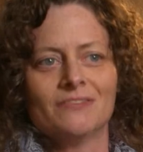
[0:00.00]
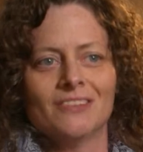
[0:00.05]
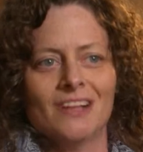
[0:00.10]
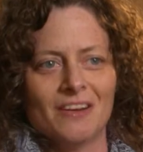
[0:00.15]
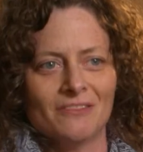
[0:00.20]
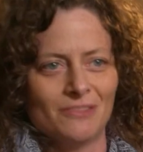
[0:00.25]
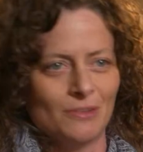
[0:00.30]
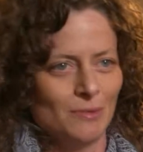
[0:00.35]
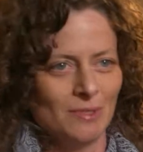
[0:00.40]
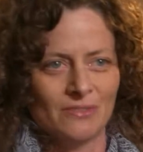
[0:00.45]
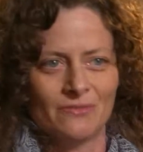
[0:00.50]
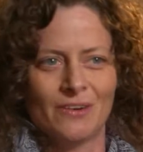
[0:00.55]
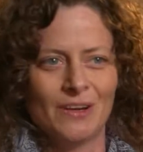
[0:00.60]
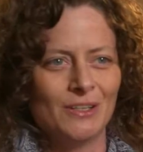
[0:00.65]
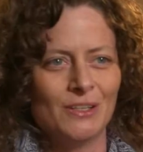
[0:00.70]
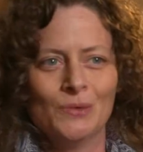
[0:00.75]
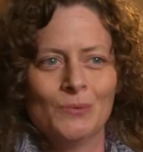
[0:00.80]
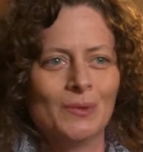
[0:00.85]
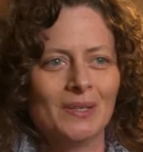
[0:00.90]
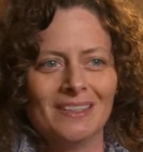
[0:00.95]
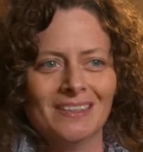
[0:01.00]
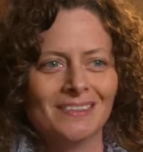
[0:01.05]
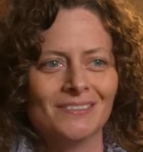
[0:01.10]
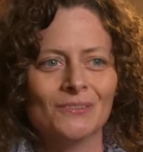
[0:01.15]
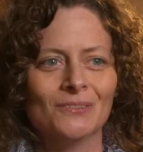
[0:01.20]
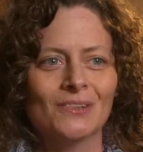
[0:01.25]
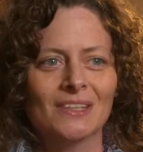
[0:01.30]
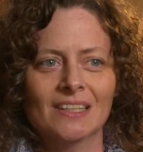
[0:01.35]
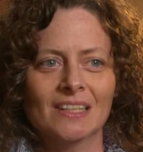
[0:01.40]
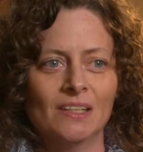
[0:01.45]
fluff, it was fun. You wouldn't
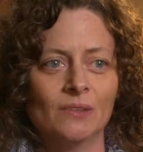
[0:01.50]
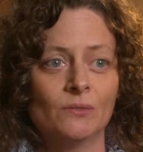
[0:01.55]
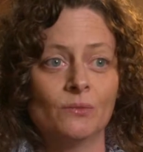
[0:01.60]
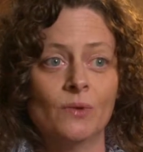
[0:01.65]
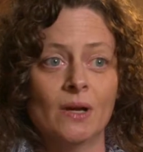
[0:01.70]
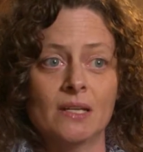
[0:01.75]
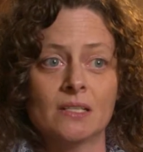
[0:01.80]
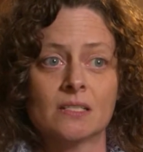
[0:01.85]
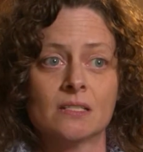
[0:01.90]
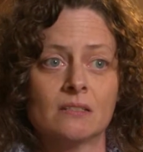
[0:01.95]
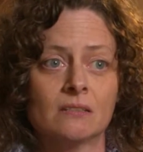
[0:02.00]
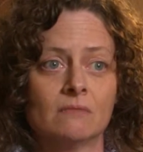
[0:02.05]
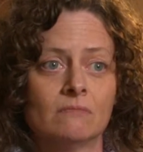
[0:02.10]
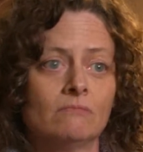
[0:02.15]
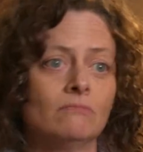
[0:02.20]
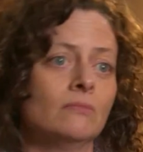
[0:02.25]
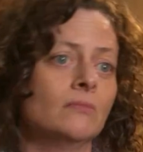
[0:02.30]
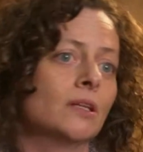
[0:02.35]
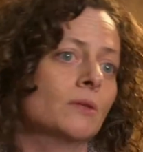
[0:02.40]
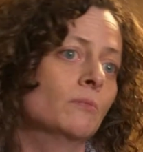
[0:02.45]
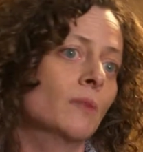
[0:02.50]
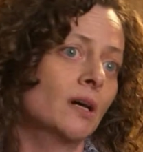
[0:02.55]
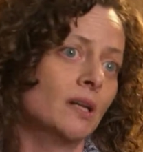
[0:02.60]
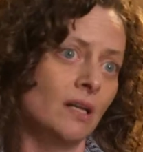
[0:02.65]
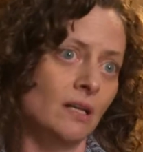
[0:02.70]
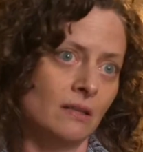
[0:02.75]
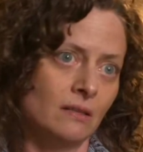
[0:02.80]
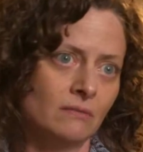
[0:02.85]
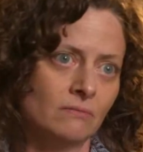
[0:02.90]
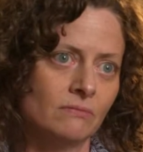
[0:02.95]
really waste the
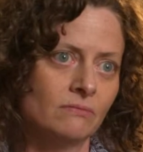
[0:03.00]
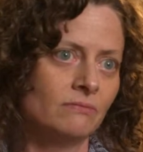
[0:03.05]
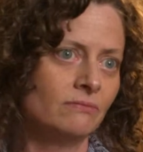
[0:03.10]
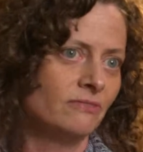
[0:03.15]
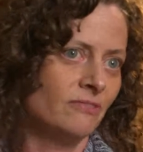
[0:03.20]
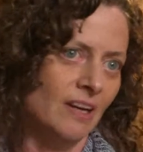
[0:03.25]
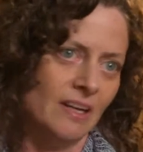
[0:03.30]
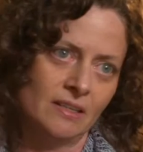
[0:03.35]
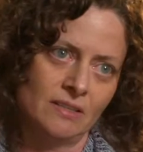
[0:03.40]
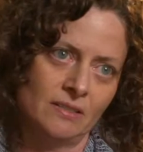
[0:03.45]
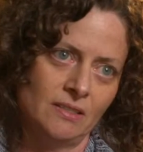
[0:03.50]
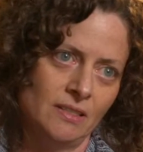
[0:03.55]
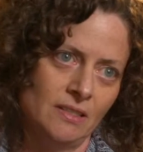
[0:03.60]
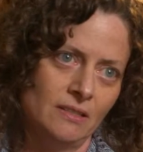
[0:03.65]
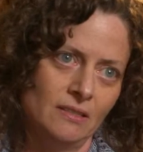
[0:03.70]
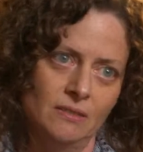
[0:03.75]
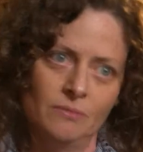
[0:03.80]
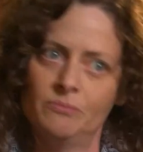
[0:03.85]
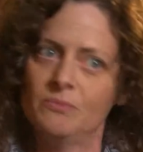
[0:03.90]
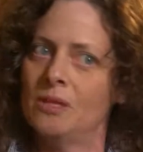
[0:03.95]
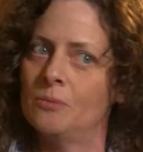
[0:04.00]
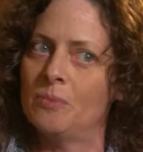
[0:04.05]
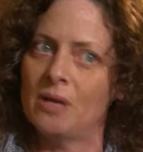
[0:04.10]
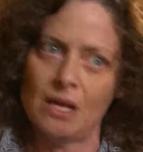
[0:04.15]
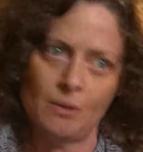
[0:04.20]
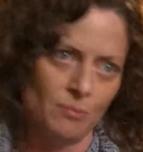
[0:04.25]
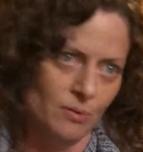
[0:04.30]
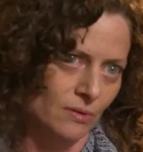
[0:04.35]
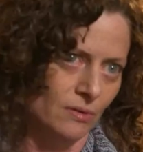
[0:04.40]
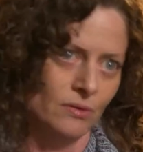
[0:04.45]
money, frankly, the, the
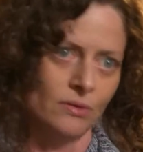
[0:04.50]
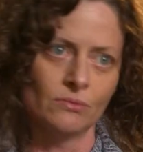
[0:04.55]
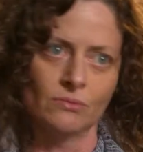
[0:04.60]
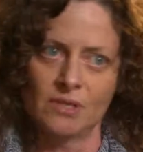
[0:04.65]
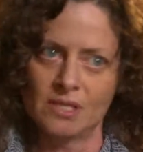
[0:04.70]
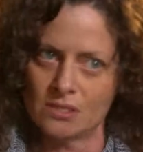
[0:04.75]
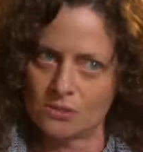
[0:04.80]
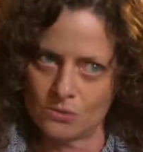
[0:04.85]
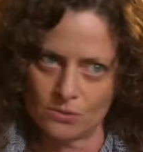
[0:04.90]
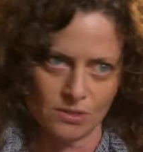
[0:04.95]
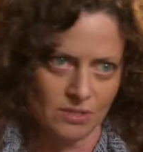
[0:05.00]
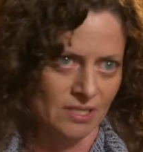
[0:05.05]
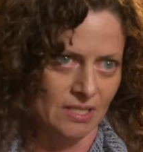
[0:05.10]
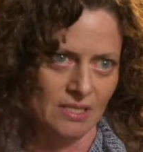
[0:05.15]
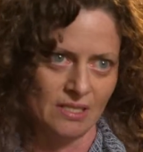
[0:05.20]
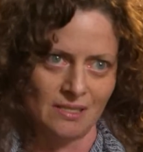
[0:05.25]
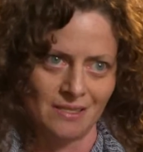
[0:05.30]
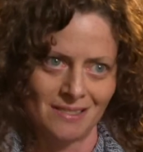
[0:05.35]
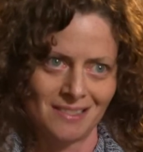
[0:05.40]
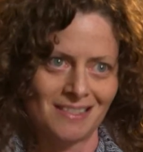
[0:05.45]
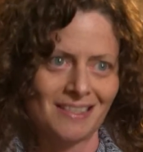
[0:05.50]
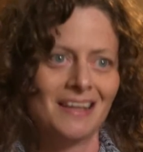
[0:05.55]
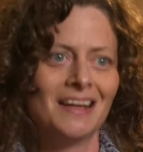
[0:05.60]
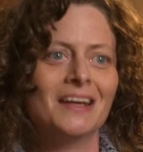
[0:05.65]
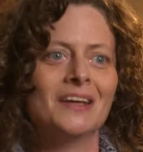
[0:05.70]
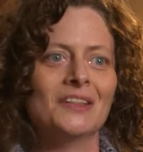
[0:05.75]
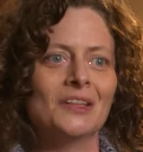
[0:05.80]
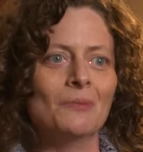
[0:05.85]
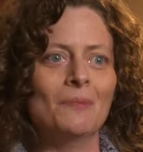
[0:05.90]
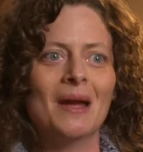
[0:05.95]
paper, the resources,
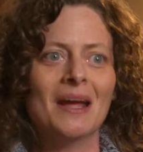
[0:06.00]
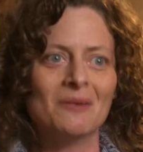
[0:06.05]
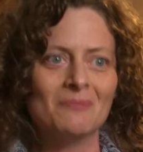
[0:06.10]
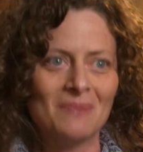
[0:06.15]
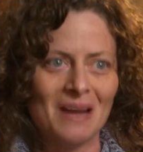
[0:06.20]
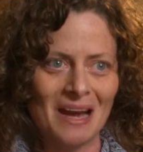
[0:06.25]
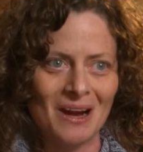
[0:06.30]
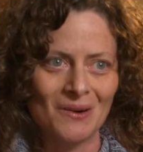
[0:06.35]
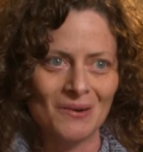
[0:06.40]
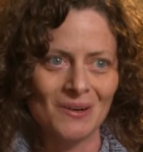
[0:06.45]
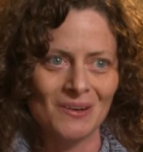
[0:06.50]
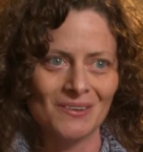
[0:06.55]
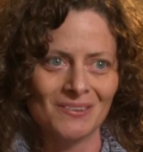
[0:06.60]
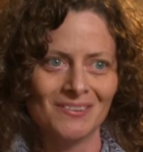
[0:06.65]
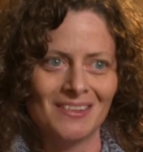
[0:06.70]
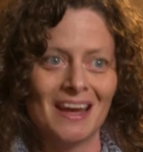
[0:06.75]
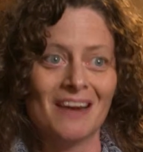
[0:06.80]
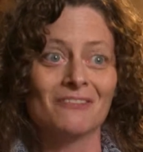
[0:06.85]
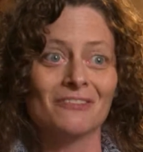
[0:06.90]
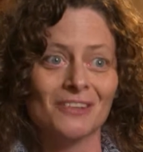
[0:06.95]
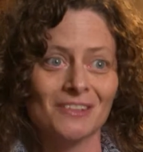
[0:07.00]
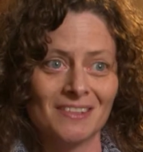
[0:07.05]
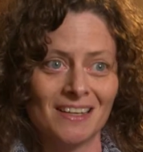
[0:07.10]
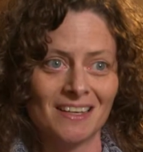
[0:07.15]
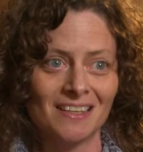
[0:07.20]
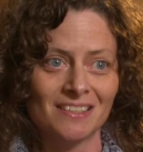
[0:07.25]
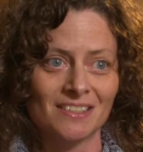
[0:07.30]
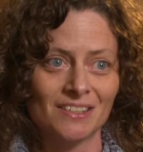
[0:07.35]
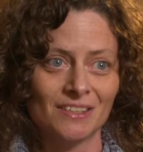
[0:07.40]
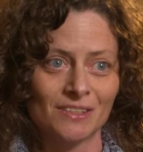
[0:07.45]
the manpower, the effort
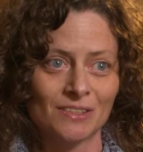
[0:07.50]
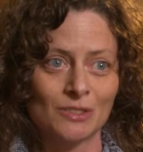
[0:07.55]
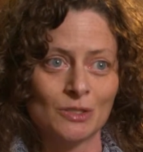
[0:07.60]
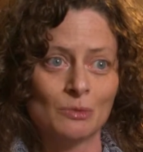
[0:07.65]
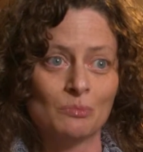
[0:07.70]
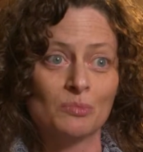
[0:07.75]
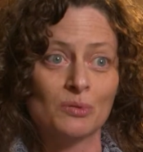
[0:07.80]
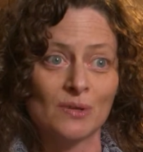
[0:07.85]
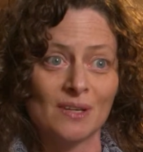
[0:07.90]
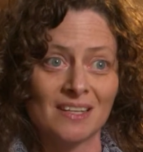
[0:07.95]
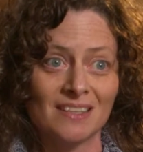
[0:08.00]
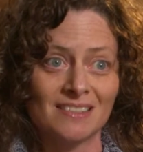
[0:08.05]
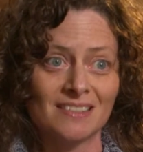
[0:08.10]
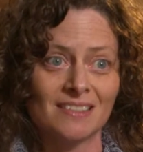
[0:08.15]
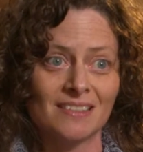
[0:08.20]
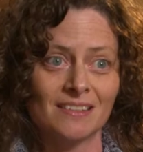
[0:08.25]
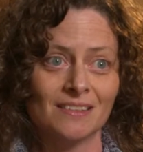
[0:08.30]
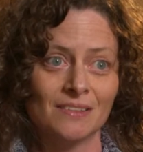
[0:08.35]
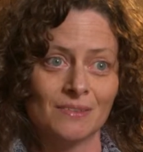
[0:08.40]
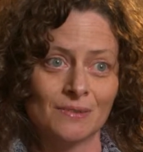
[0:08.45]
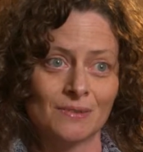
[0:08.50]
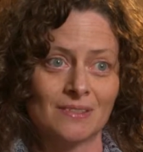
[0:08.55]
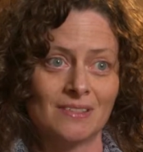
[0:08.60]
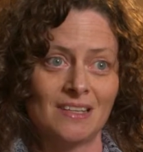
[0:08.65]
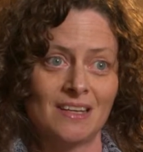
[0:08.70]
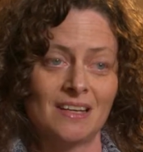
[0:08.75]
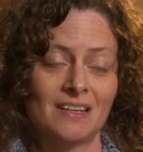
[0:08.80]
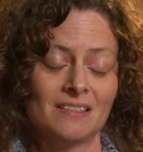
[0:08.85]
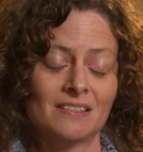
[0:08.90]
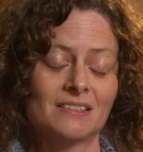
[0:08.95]
that it took to print in those
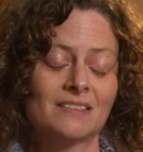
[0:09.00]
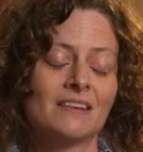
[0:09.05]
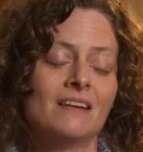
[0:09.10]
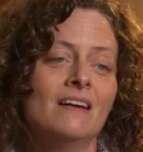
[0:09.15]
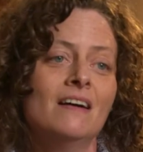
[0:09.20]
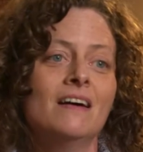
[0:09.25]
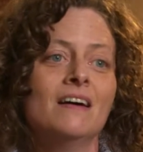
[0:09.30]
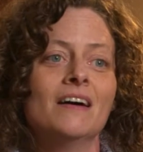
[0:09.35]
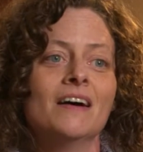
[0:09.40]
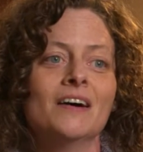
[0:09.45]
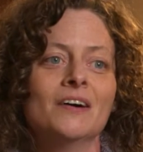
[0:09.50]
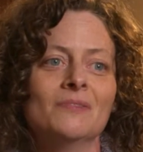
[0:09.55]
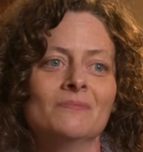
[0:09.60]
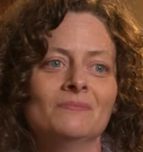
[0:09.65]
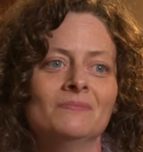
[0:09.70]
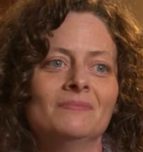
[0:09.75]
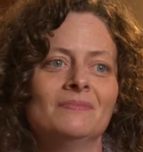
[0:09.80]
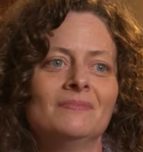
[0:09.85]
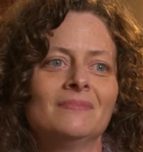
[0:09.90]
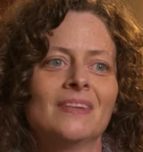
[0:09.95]
days, um,